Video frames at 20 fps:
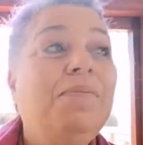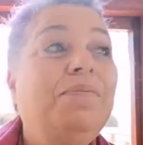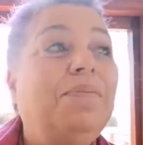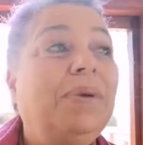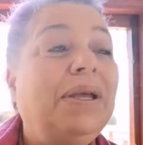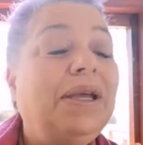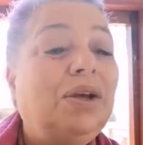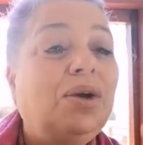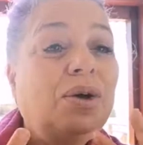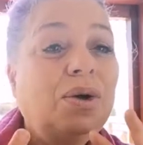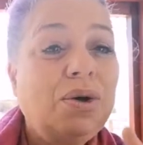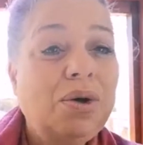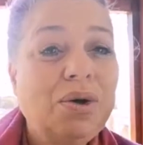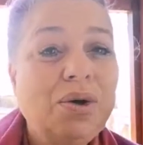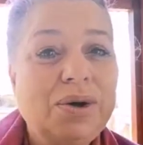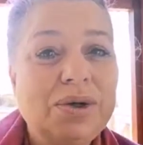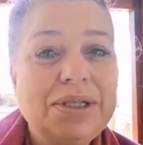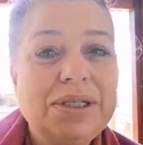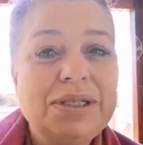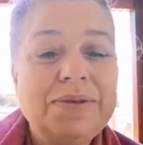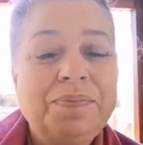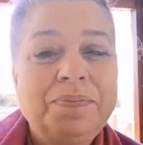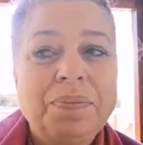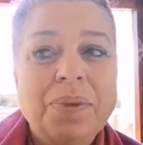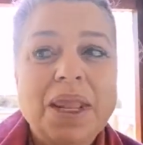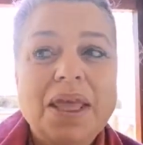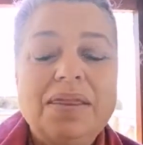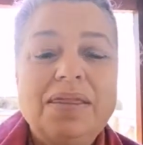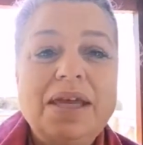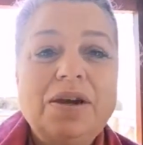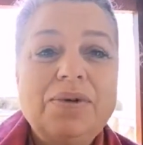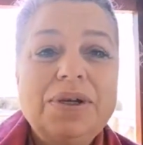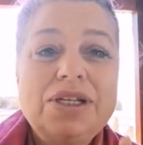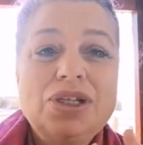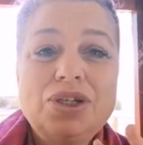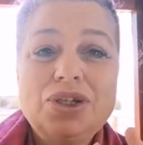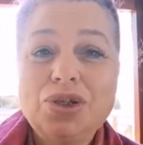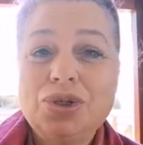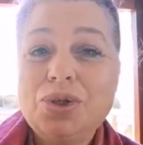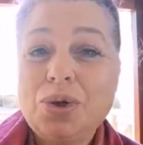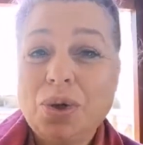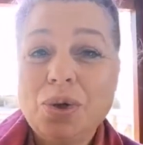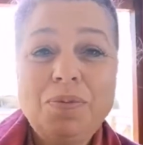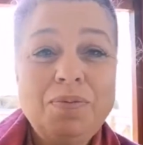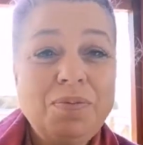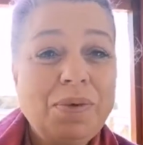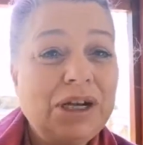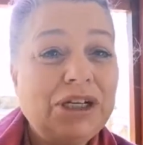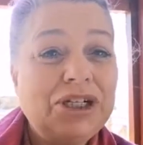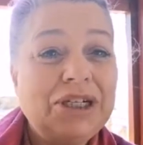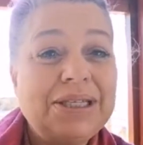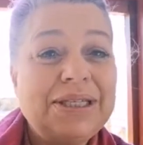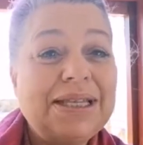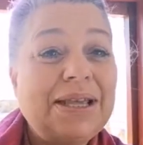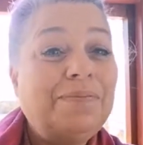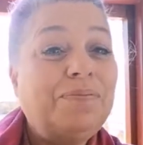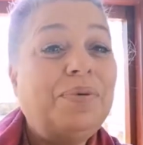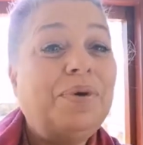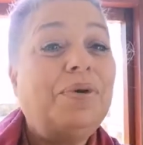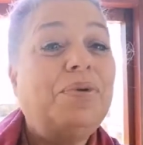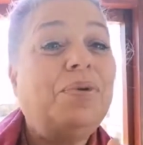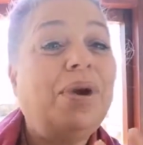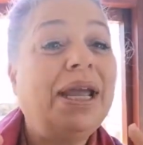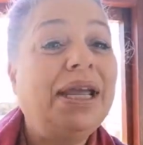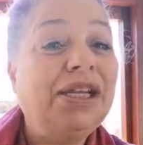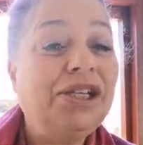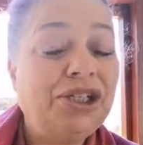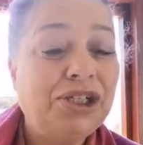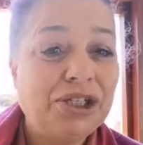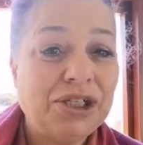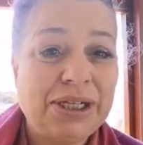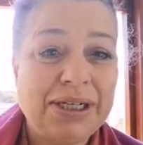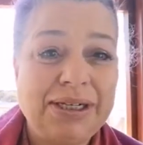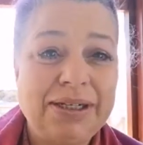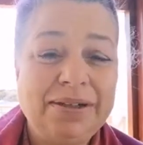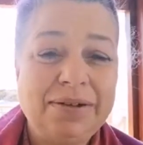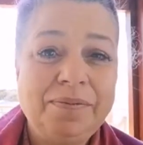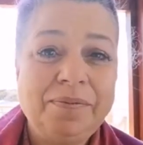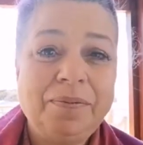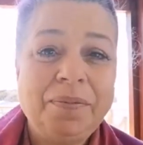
because there is so much separation,